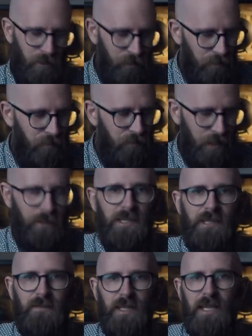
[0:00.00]
both
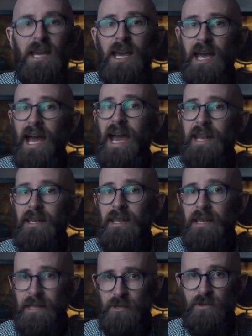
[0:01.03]
figuratively and
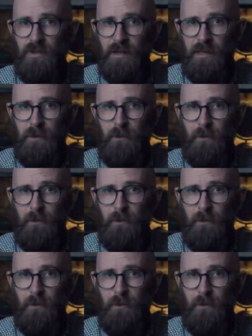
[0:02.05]
literally.